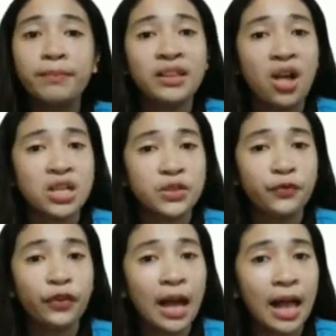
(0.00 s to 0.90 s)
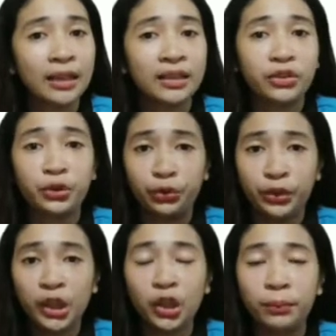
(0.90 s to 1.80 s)
philosophical
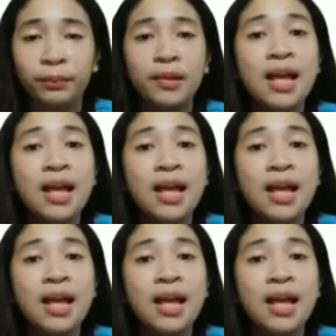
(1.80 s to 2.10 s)
curriculum